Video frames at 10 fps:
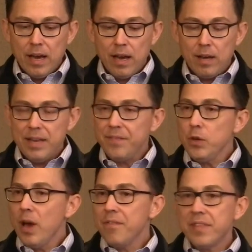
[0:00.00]
Uh, if
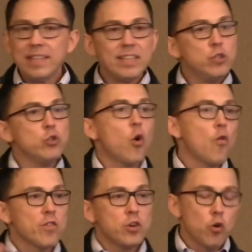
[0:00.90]
you have things that you do
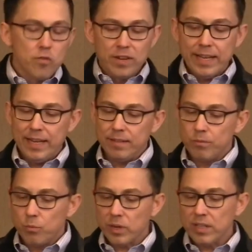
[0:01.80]
over and over again,
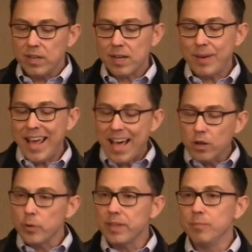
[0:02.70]
we're going to talk about
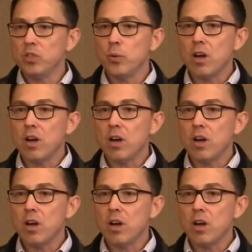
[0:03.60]
algorithms.